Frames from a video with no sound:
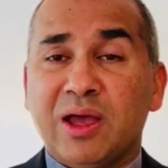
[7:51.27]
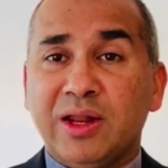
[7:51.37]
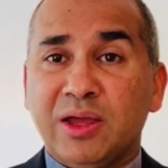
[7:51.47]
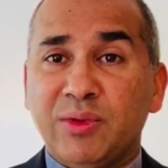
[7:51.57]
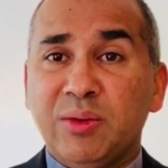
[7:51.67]

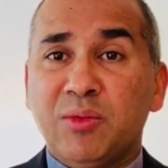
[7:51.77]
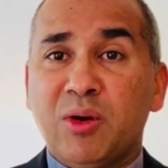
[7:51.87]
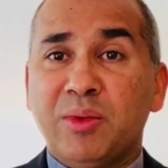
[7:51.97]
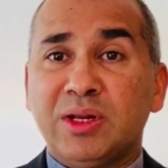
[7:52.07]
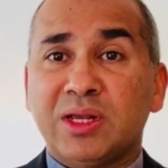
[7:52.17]
at every
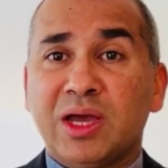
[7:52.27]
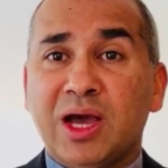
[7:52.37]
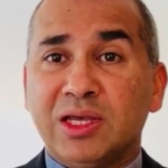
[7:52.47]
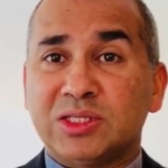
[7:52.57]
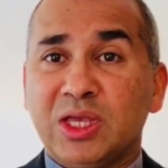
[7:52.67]
moment,
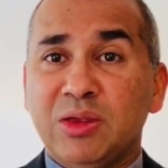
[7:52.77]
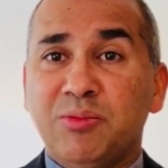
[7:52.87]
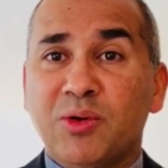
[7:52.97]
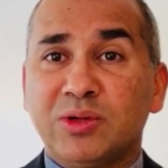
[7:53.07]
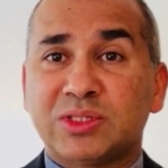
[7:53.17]
as
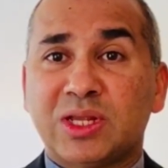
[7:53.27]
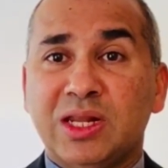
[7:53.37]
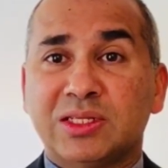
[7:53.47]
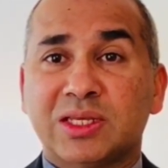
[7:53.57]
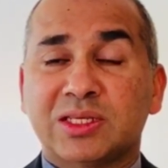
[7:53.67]
St. Paul
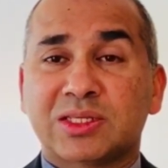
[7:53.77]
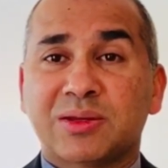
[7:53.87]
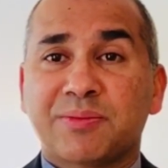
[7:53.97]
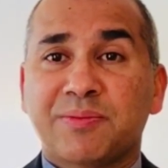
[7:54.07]
tells us.